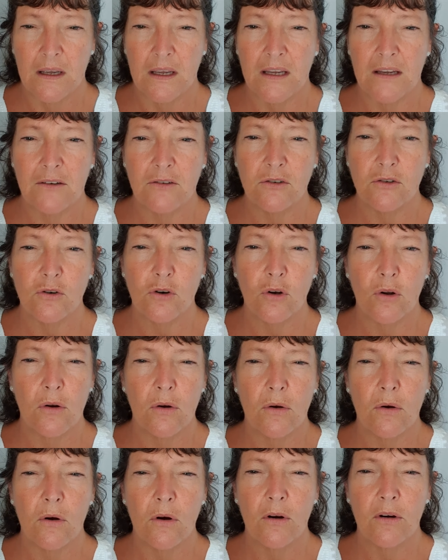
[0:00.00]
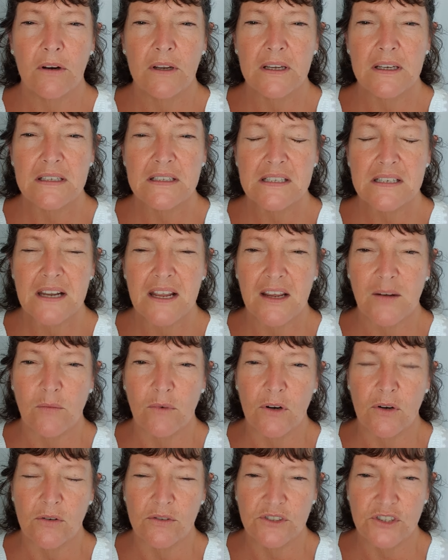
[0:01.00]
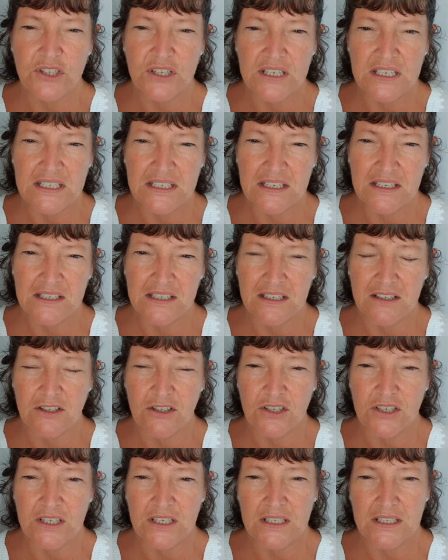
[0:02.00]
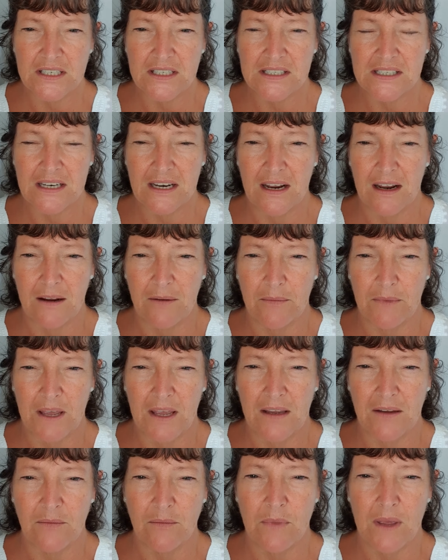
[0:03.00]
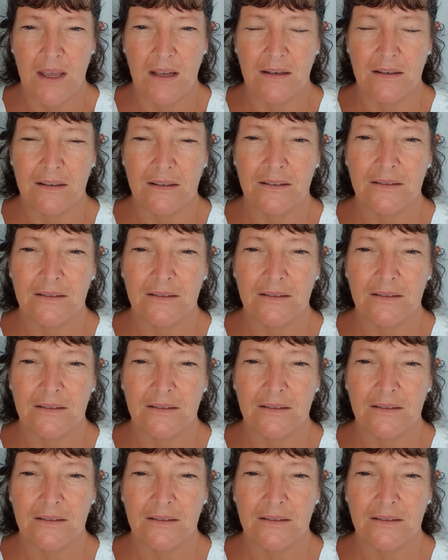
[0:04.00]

In your glorious name, Lord Jesus, in Jesus' name, amen.